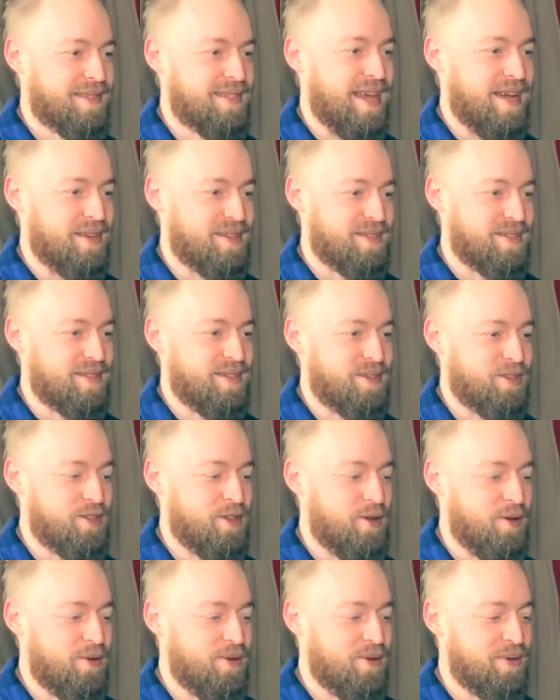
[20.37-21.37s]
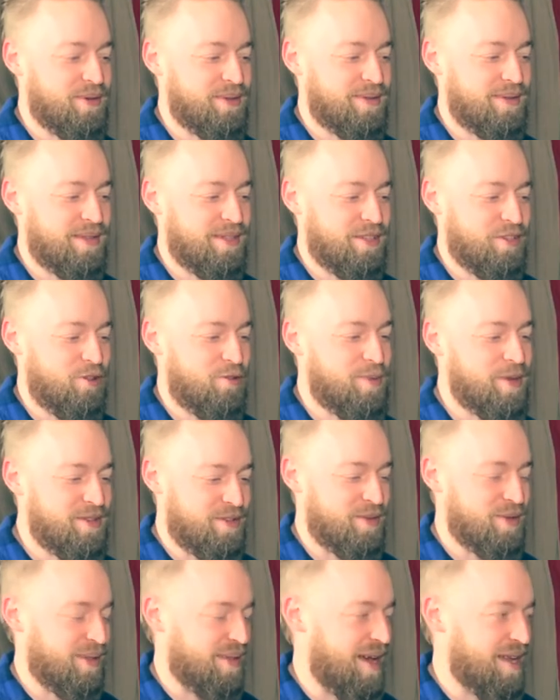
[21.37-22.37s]
Yes. So you've been
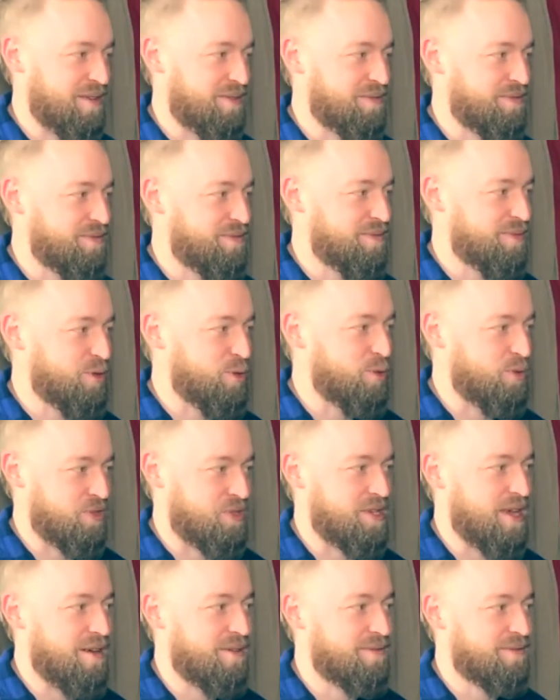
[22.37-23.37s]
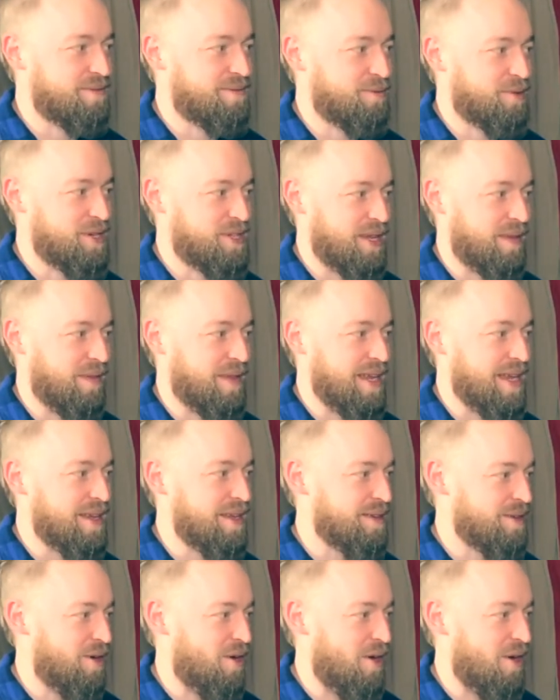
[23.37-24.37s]
doing a lot of cool stuff
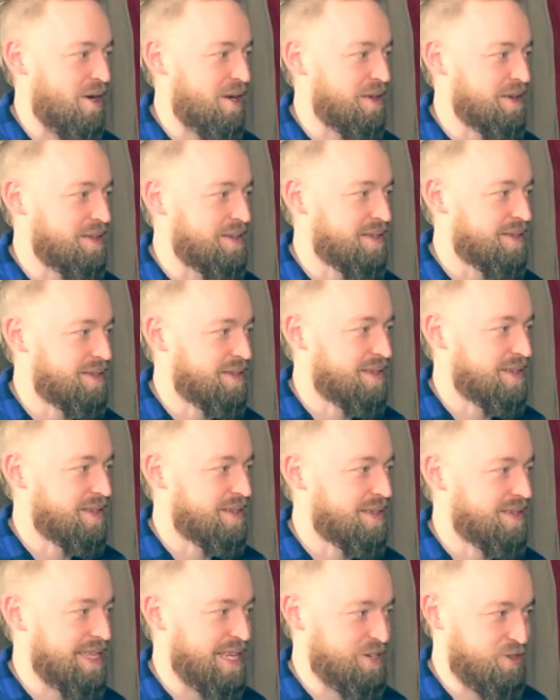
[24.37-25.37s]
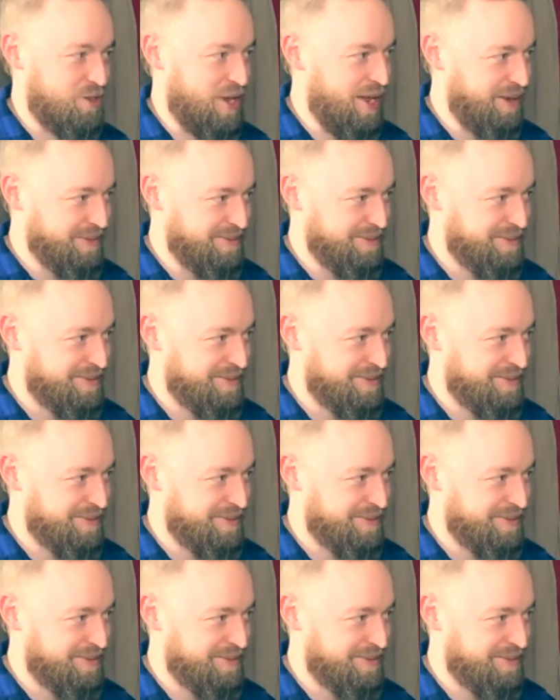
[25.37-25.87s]
recently on the internet.